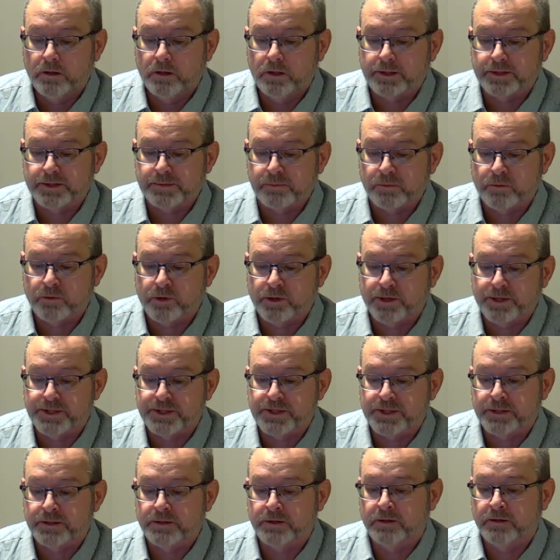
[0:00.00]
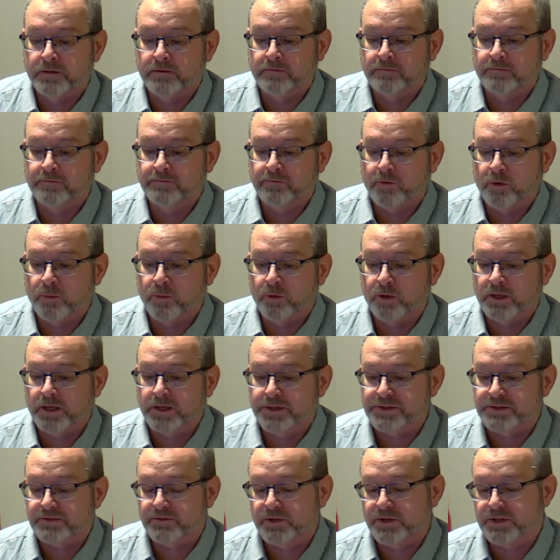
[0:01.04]
exploration of formal
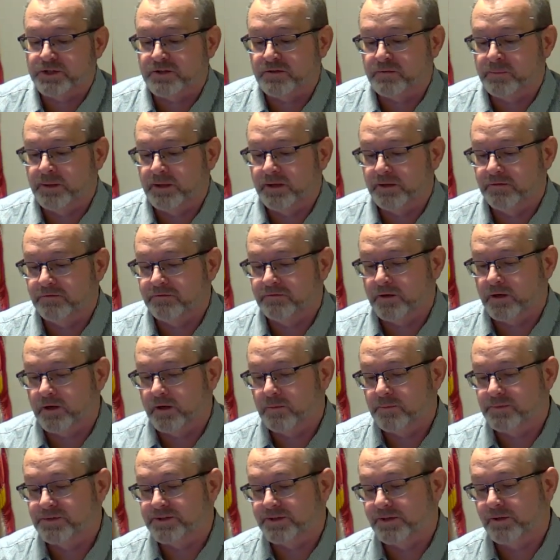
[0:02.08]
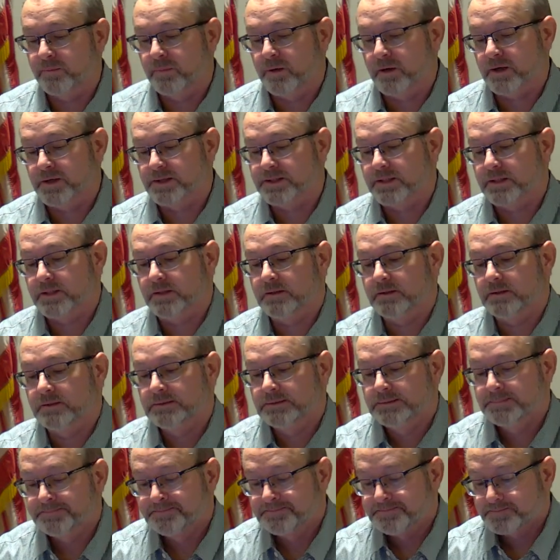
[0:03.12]
conservation of Malley Farm City Parcel.
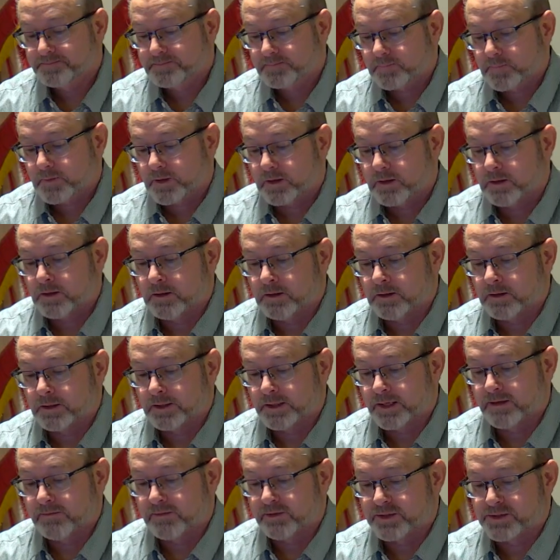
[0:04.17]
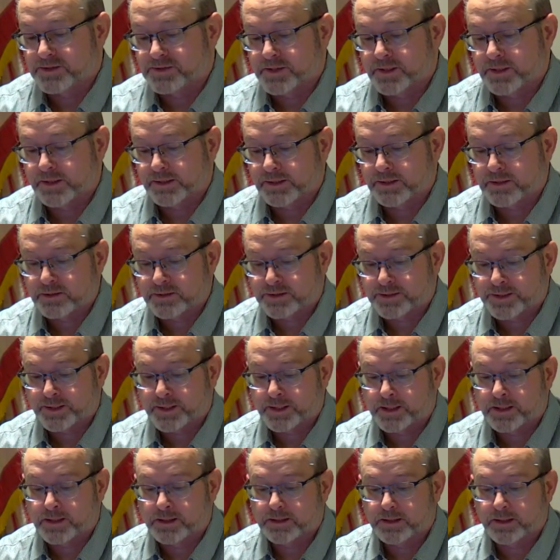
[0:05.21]
Uh, Kevin is not here
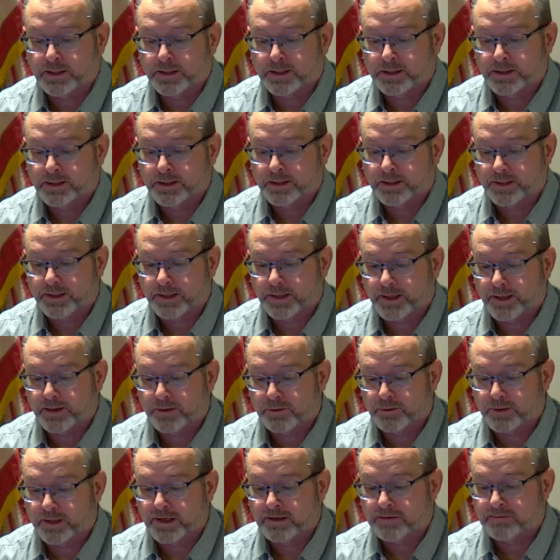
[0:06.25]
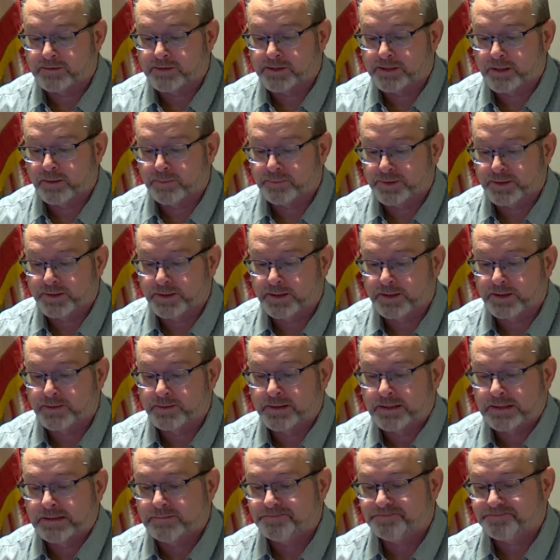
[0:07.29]
tonight, and I don't have any update on
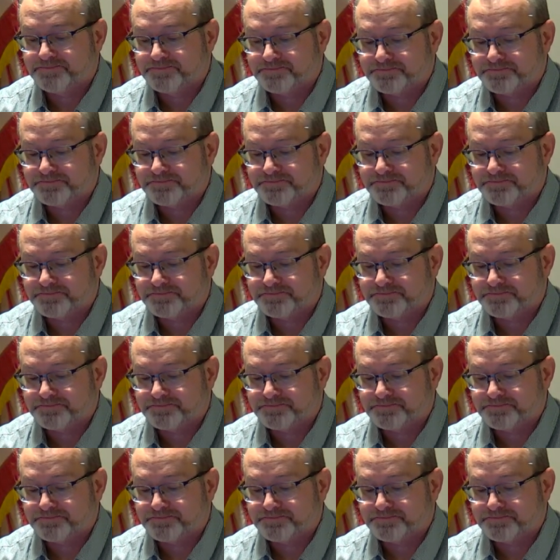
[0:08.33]
that.